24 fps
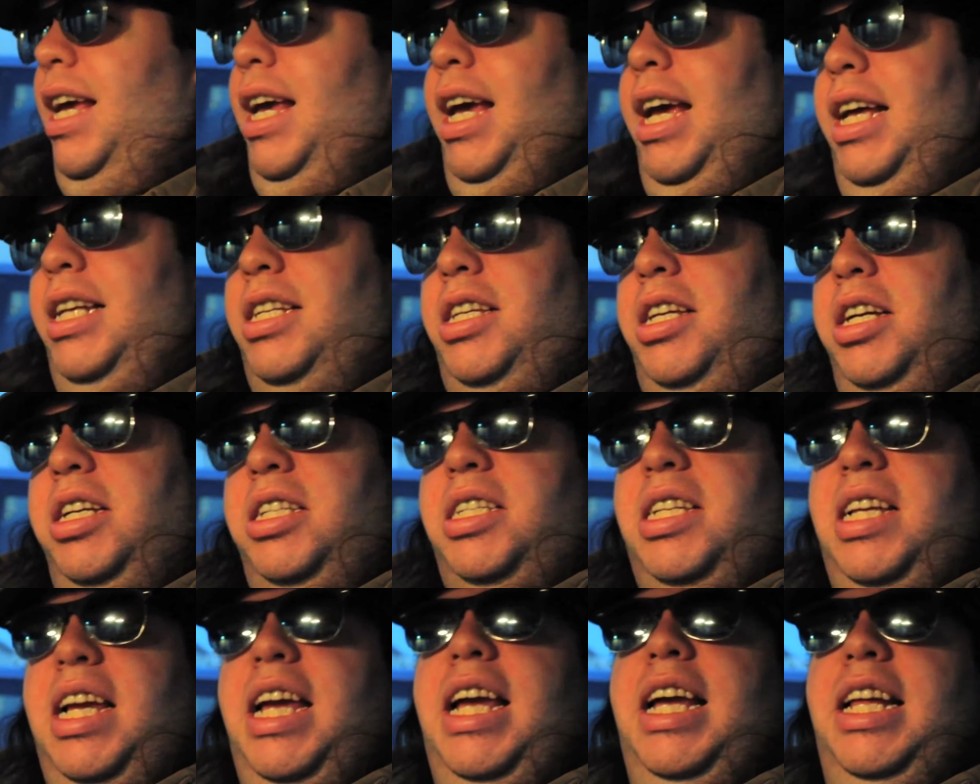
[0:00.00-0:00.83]
It's
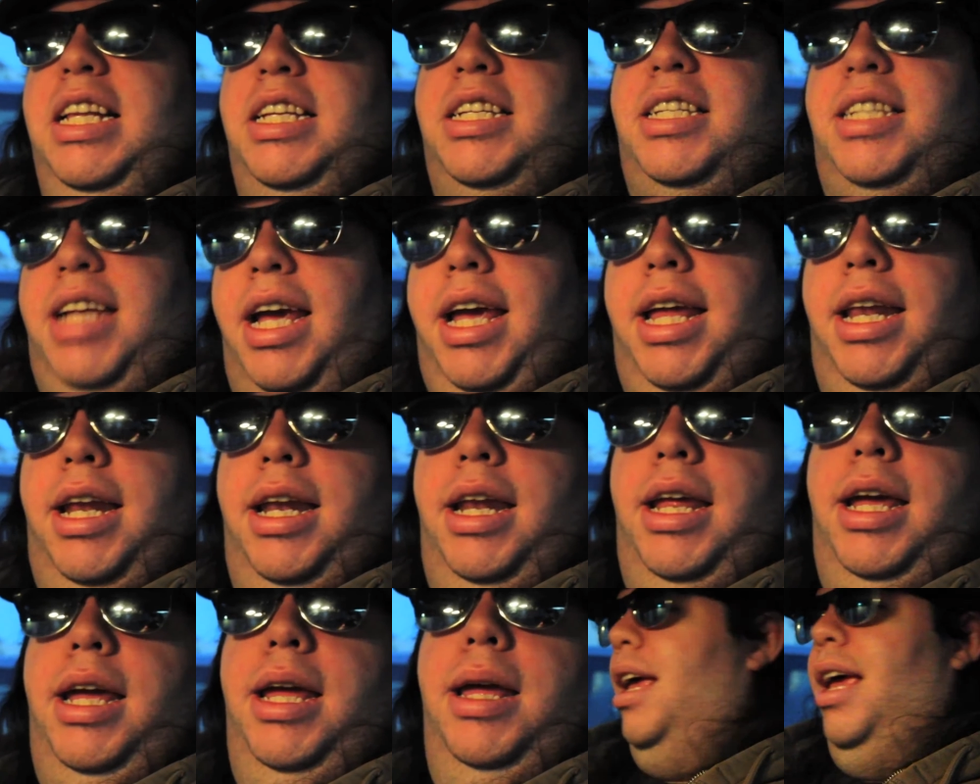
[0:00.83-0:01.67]
just
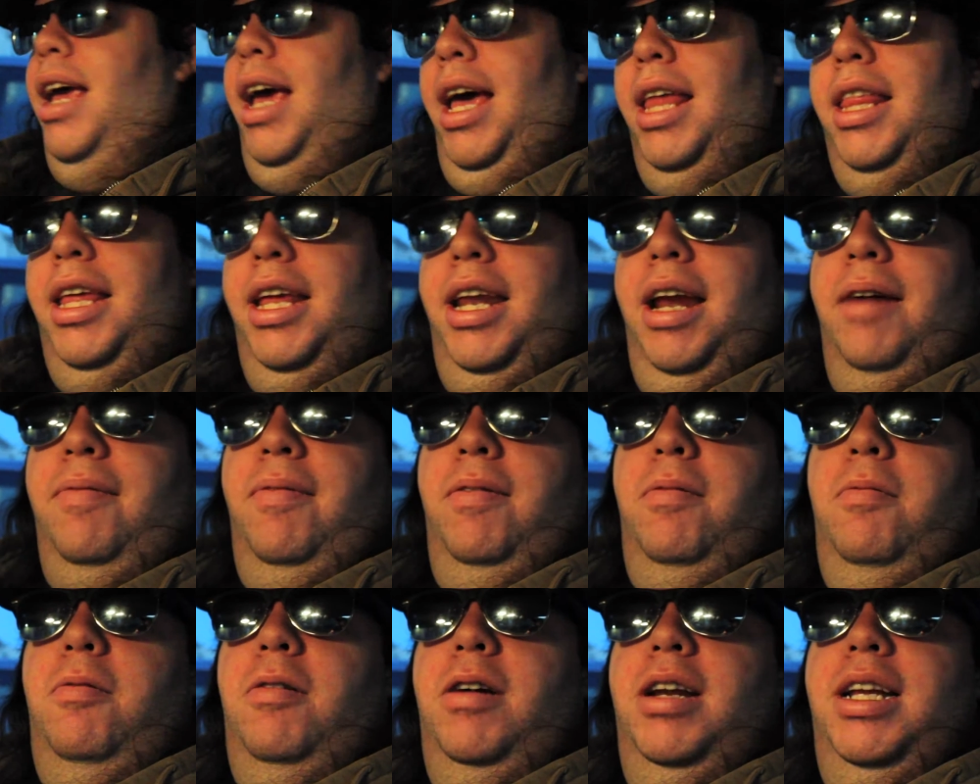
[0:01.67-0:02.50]
insanity. And then
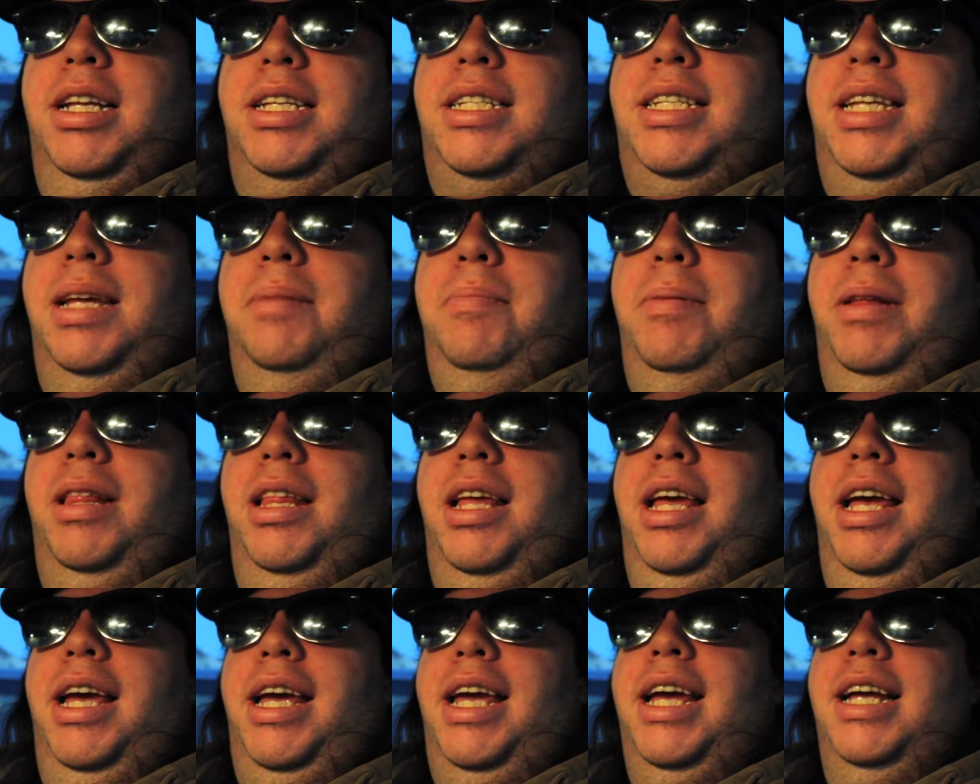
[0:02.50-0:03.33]
everyone is
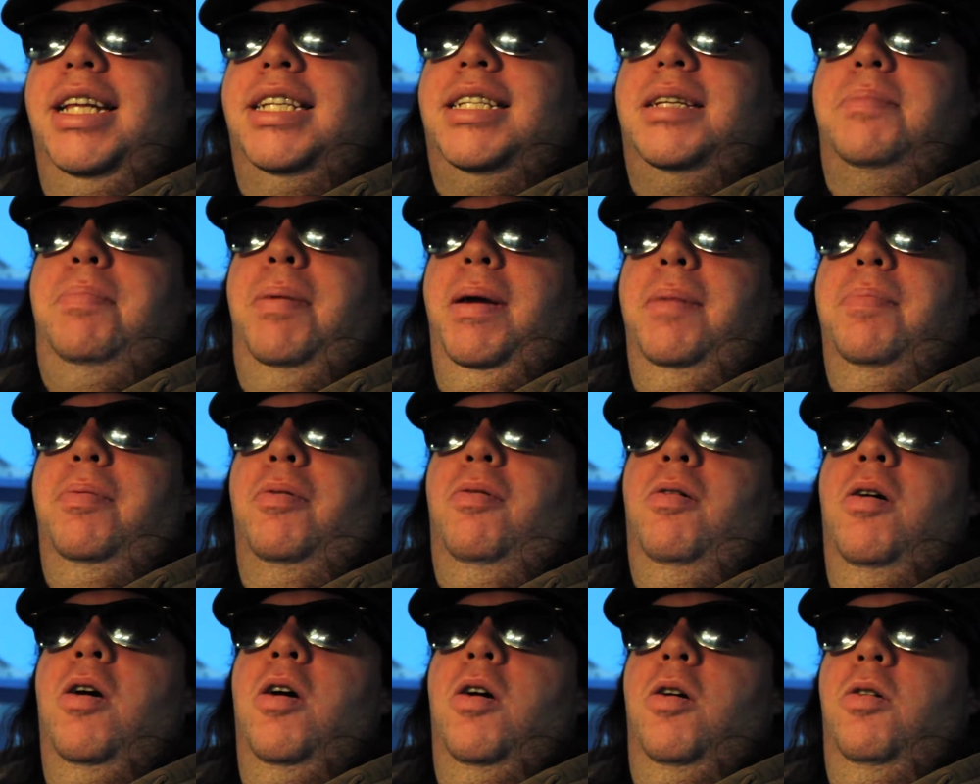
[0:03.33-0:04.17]
seemingly against
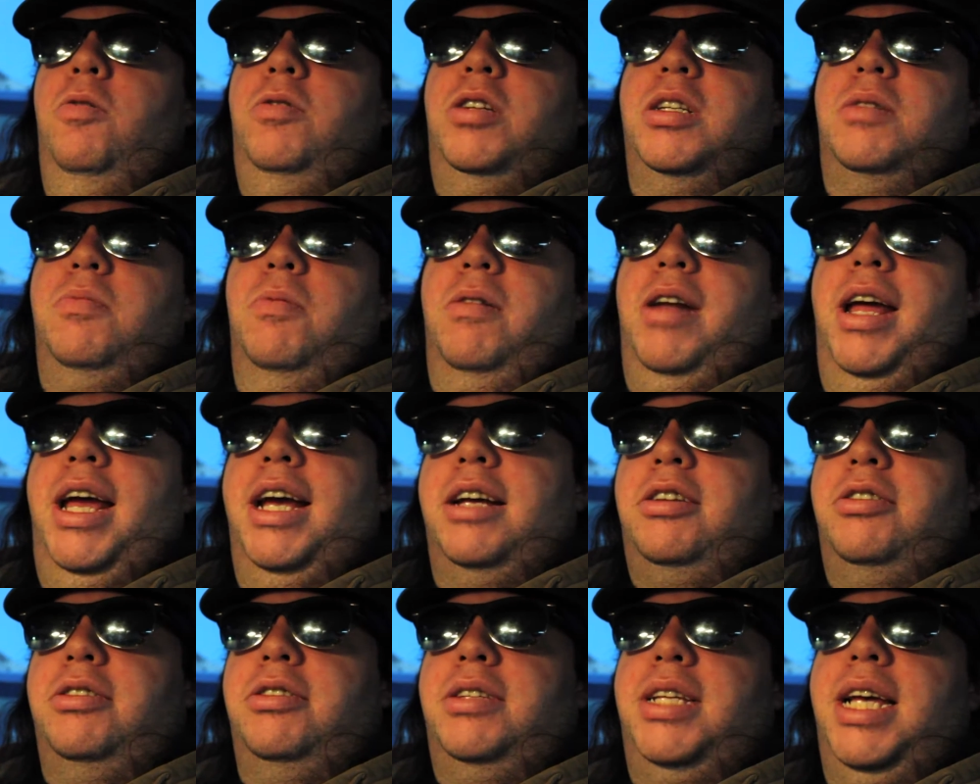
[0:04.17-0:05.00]
people who just want to
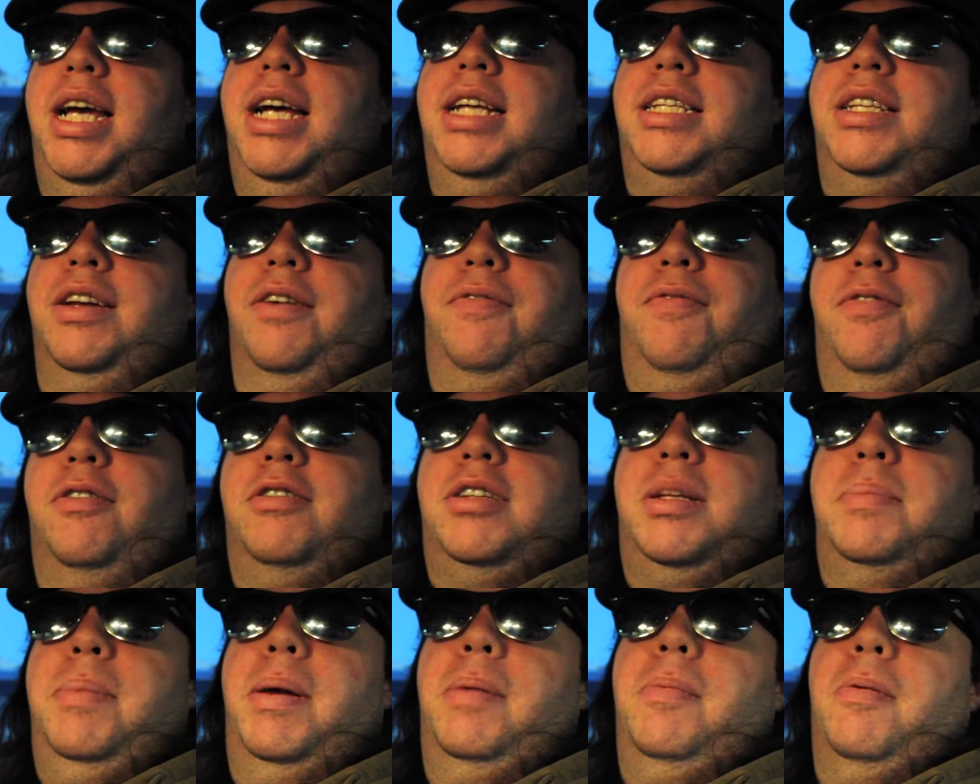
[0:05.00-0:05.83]
exercise their
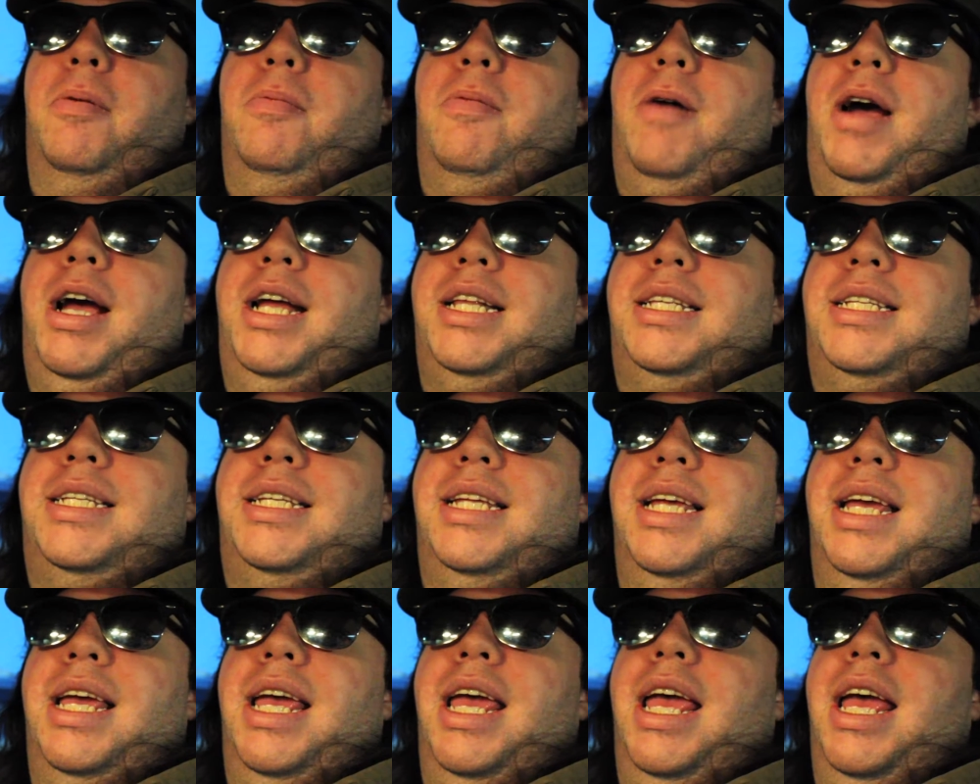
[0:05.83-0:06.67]
First Amendment rights
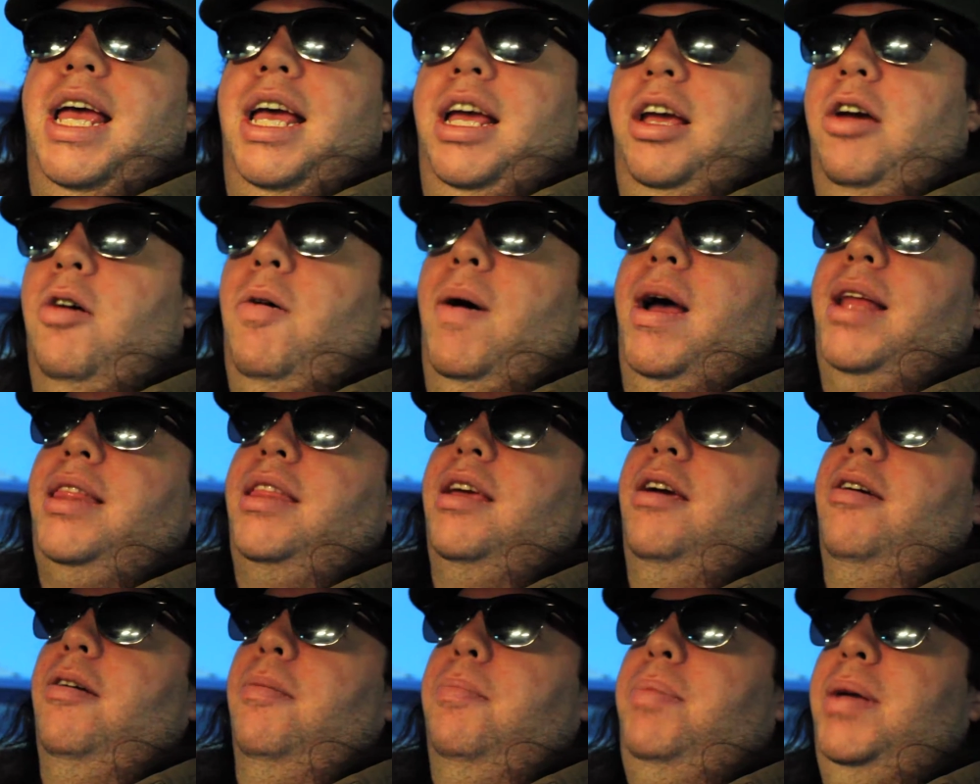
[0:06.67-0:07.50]
and go out
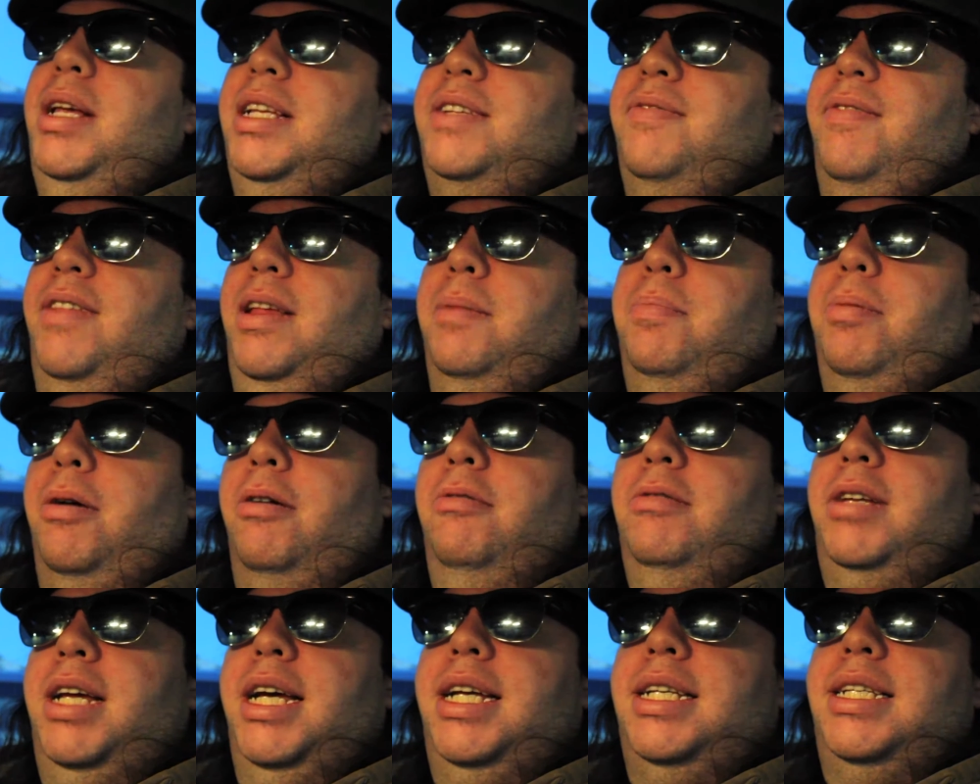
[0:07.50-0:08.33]
there and peacefully
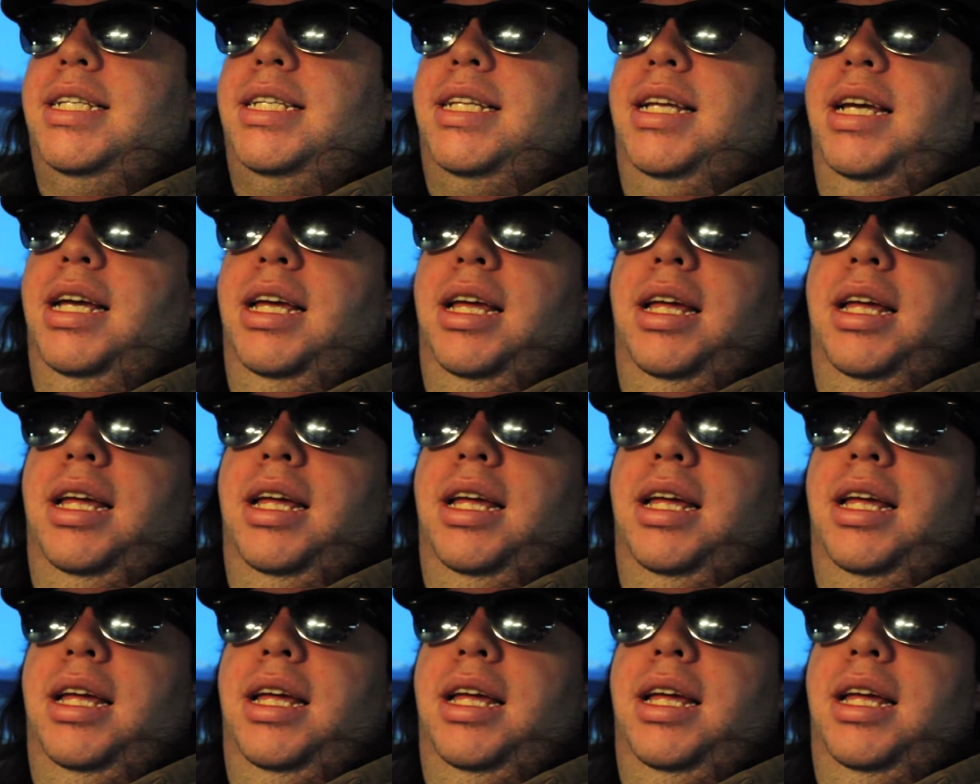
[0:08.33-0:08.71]
protest.